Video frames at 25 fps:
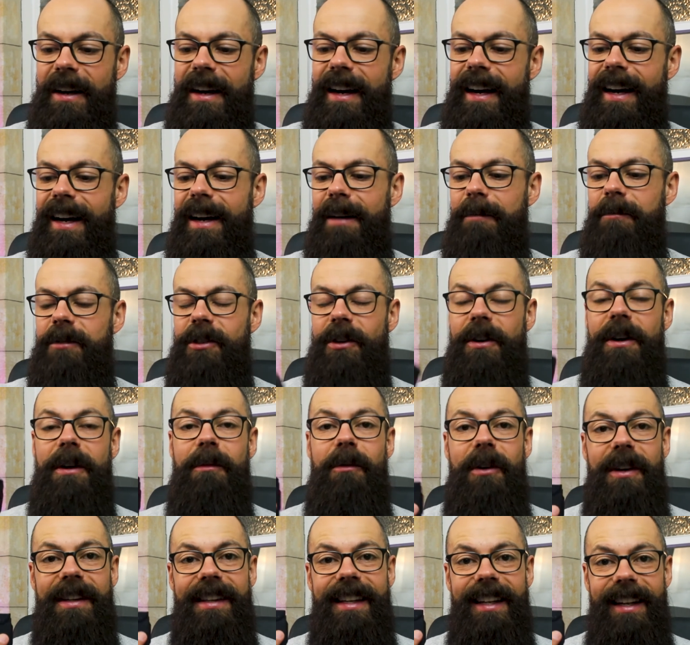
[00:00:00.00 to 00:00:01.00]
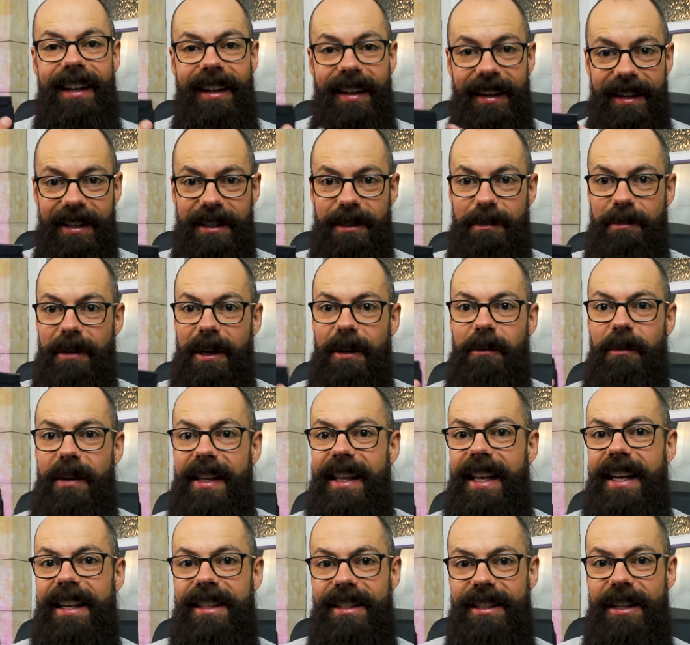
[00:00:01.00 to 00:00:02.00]
Um, sorry, what the lights mean
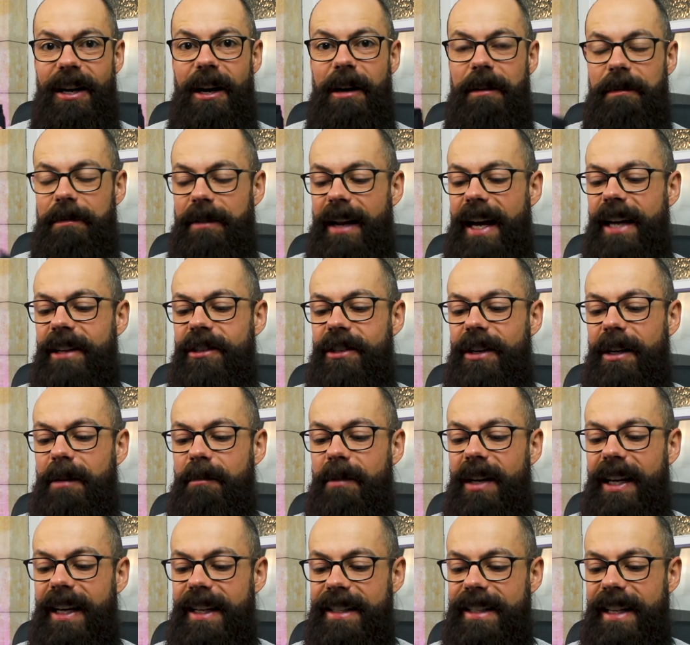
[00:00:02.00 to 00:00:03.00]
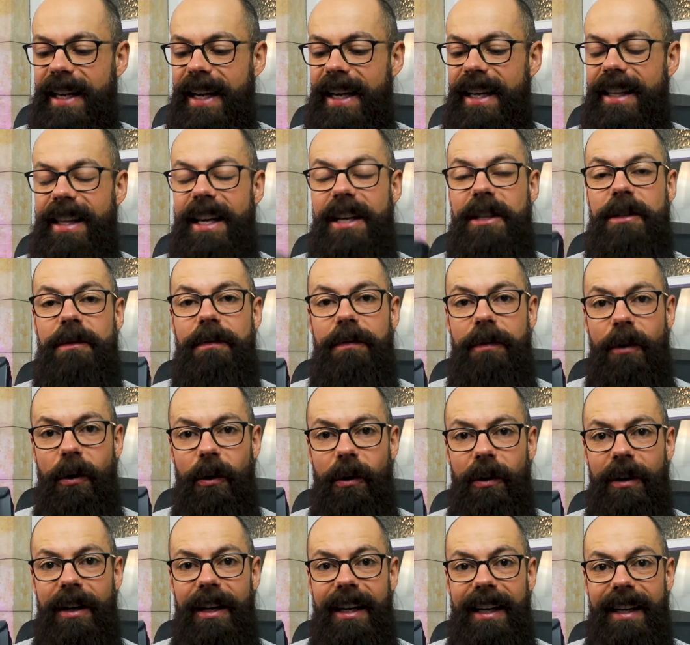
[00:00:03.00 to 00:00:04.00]
when they start flashing because because here there's
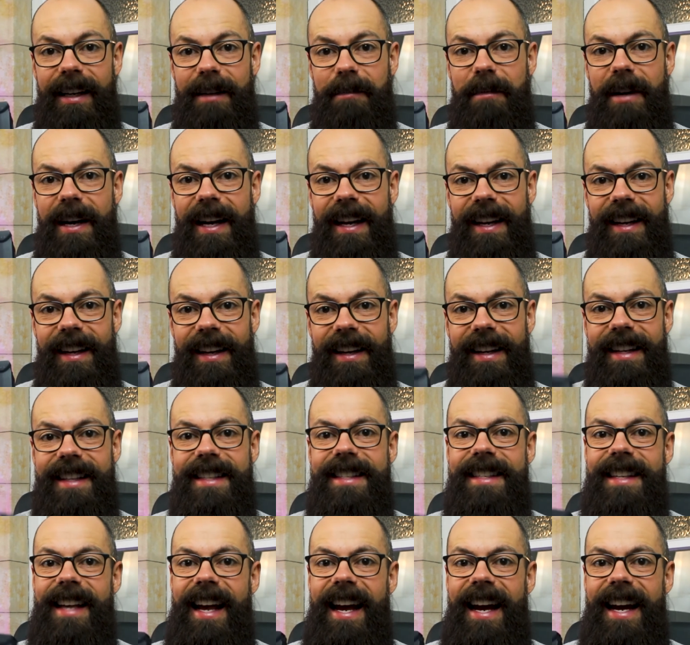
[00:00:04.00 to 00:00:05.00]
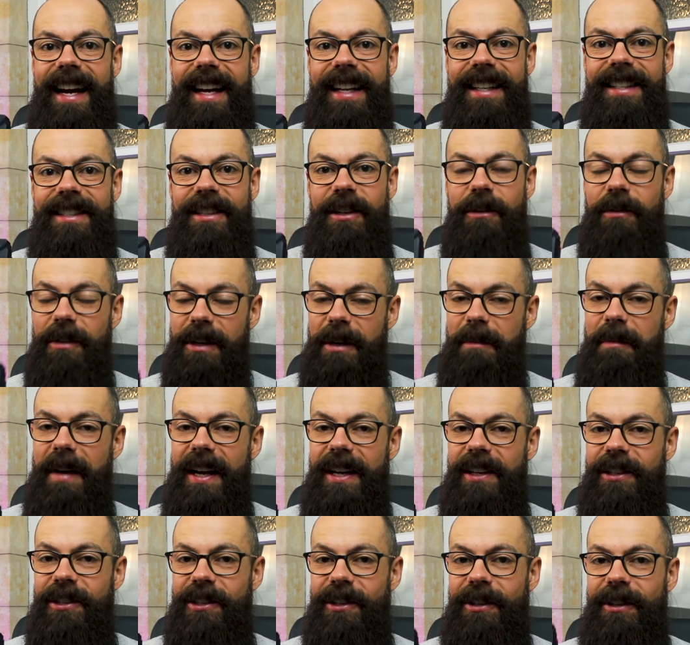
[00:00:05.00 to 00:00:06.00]
four uh, lights and you want to
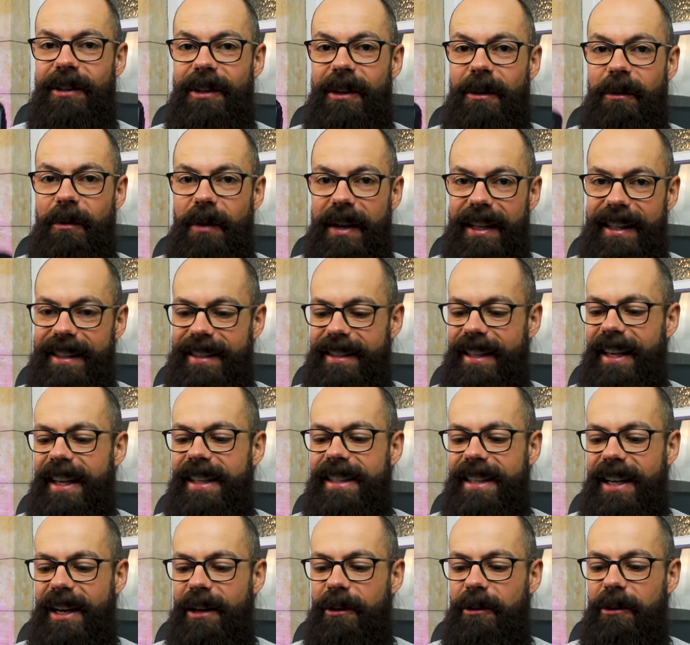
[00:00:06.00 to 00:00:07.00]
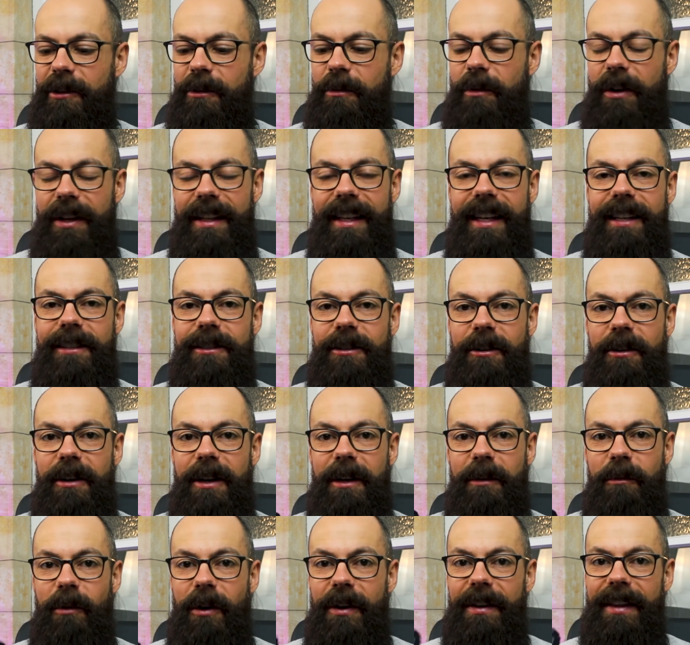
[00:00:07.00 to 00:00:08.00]
make sure that once they tell you what they're
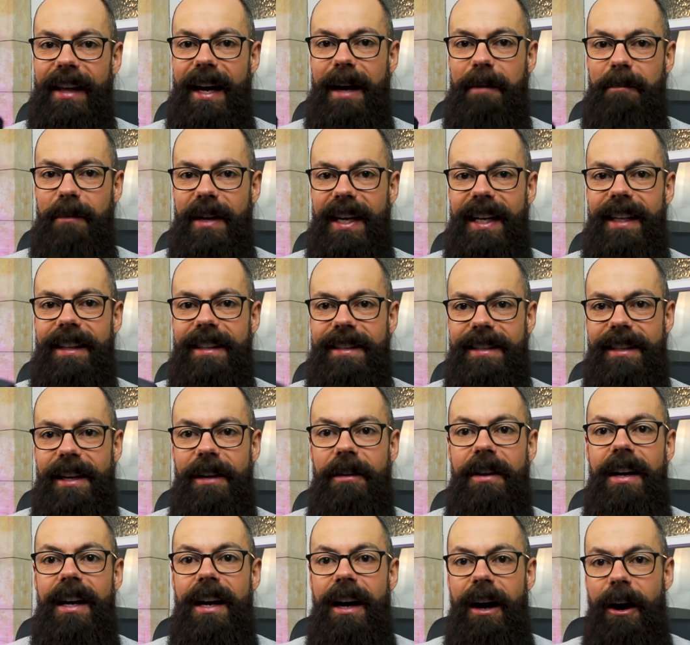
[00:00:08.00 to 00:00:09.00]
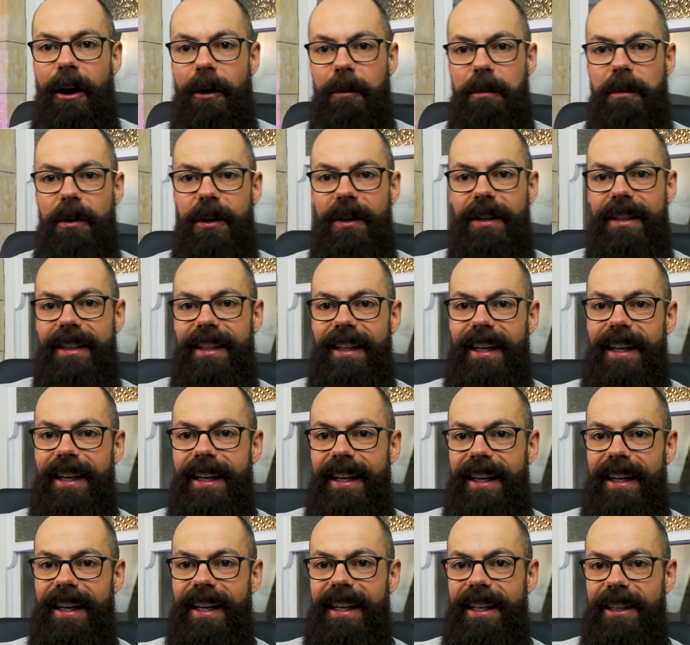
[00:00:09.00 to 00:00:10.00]
doing, what that means. So I'll put
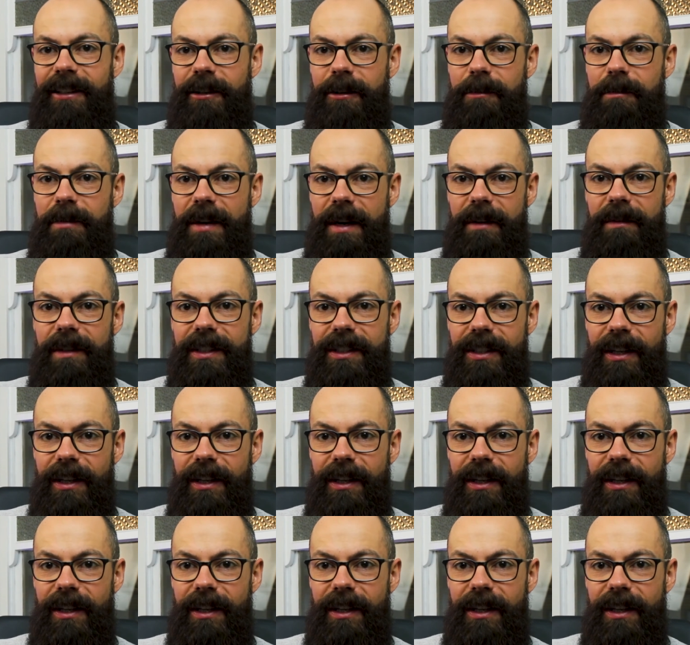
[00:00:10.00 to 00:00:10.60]
uh, a little bit of a